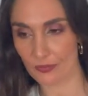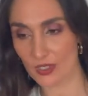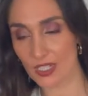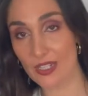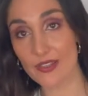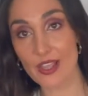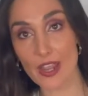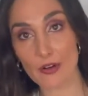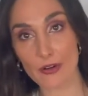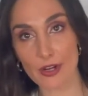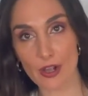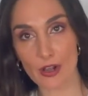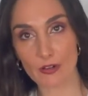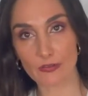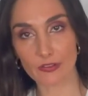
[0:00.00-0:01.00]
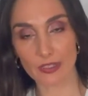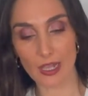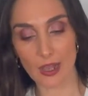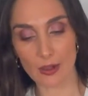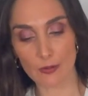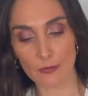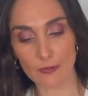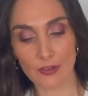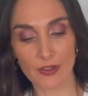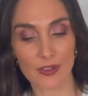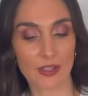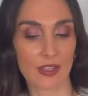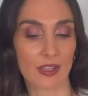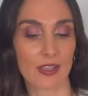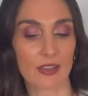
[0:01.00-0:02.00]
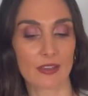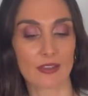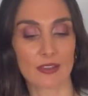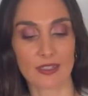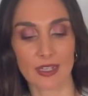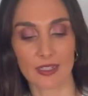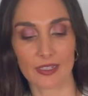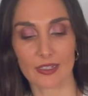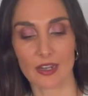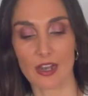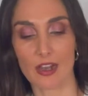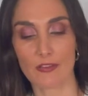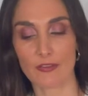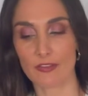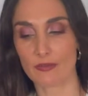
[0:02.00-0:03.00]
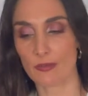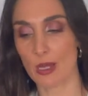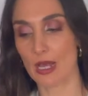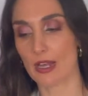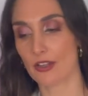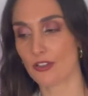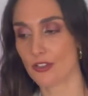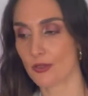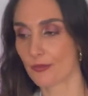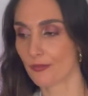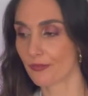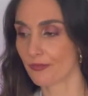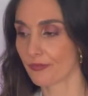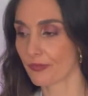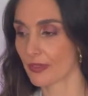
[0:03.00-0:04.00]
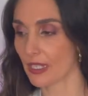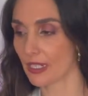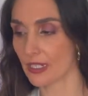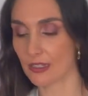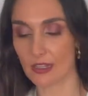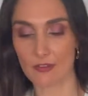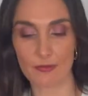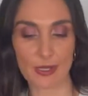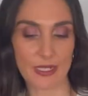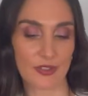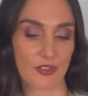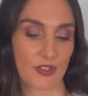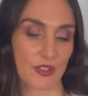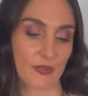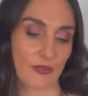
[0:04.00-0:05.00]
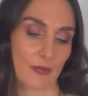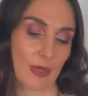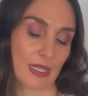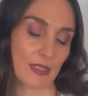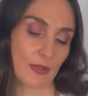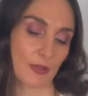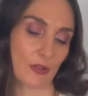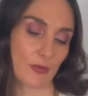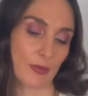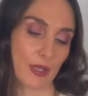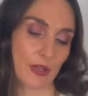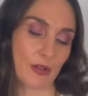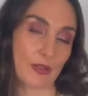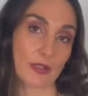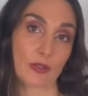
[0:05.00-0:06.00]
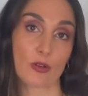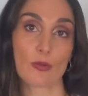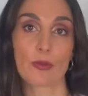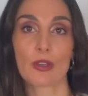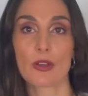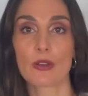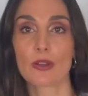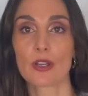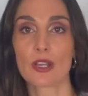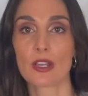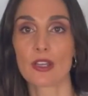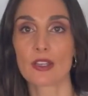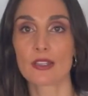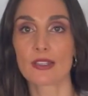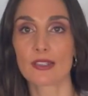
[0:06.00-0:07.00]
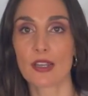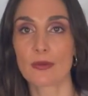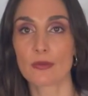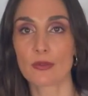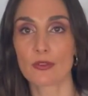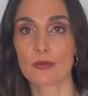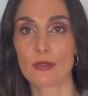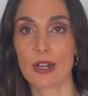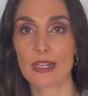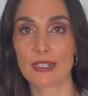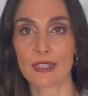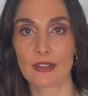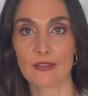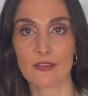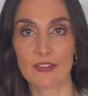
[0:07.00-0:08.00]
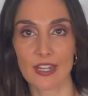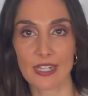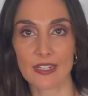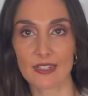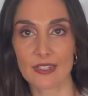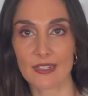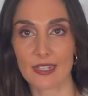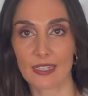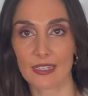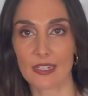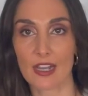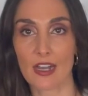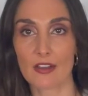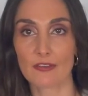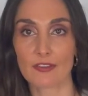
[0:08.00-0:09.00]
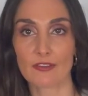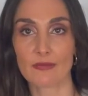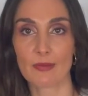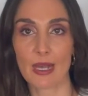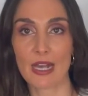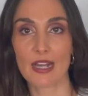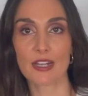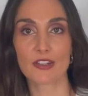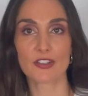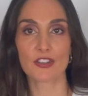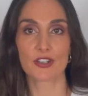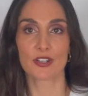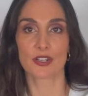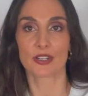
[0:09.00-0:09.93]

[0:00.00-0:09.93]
in the area of love, second half of March. Any love messages for my Scorpio, Scorpio Sun, Moon, Rising, and Venus, second half of March?